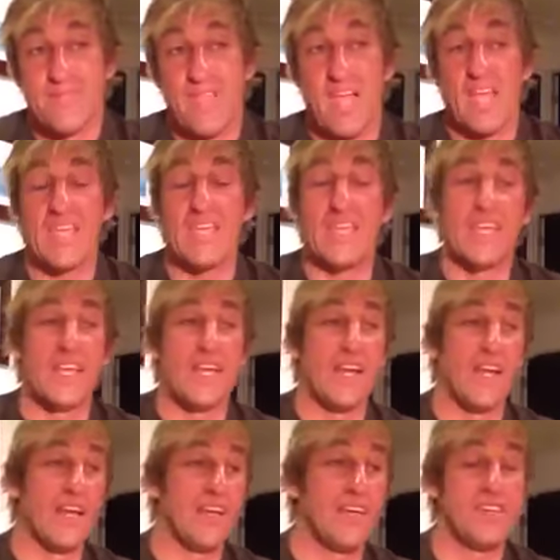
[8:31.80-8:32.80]
I get it.
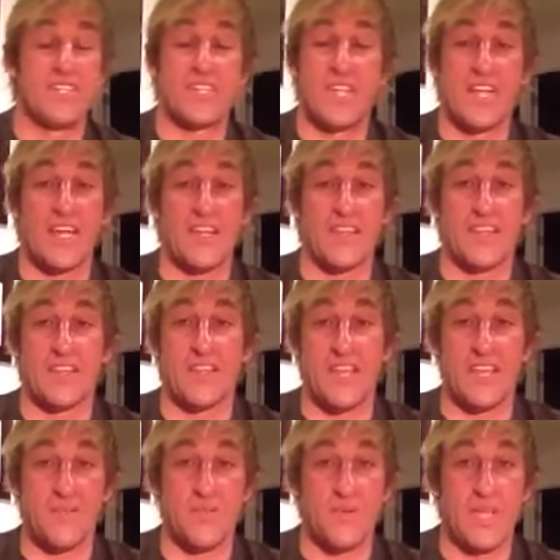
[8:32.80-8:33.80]
I understand that,
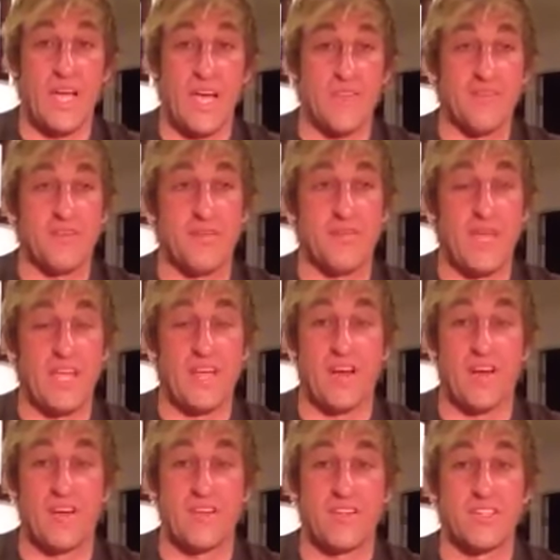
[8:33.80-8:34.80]
like, we have to make
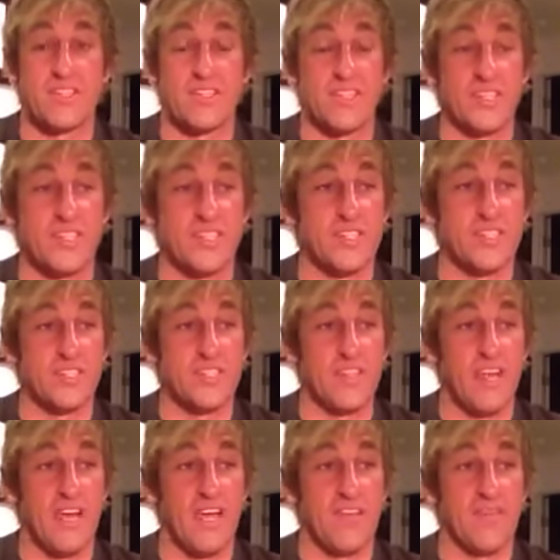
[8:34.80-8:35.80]
our own decisions in
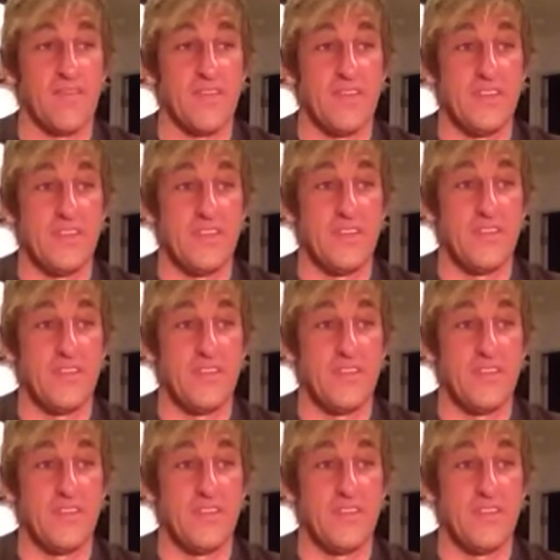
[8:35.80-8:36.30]
life, and